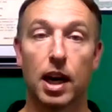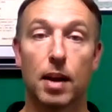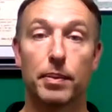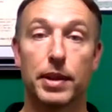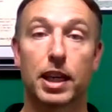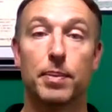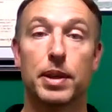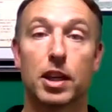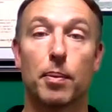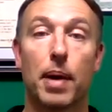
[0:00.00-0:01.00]
that
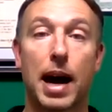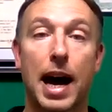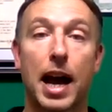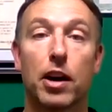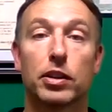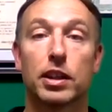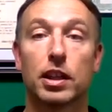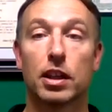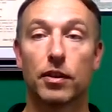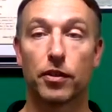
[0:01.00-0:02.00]
could be
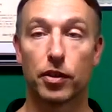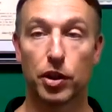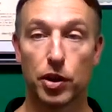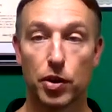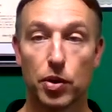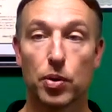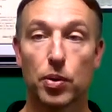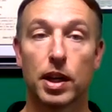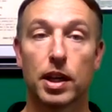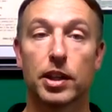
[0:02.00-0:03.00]
compiled for
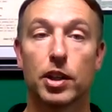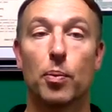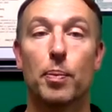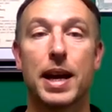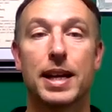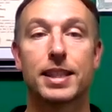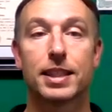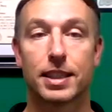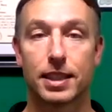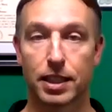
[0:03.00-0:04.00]
you,
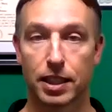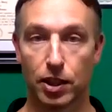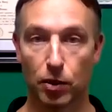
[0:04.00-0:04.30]
based